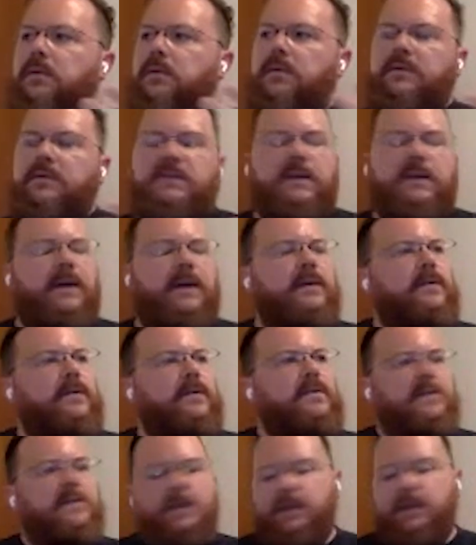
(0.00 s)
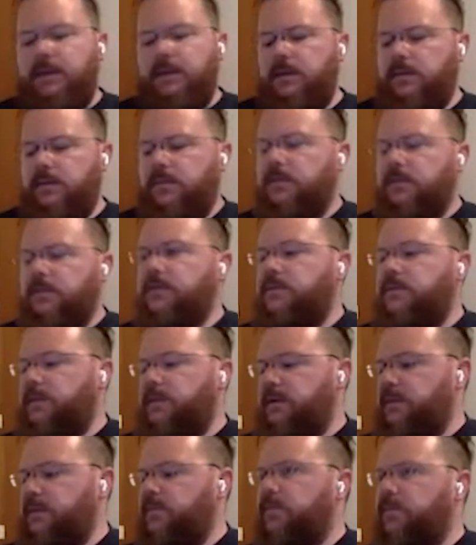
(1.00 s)
You can see I use the, let me just
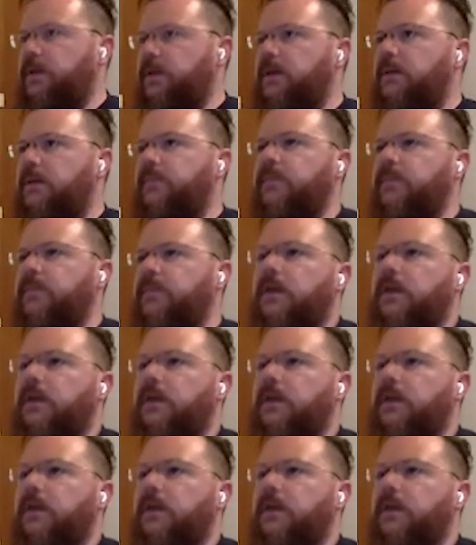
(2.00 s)
make that bigger.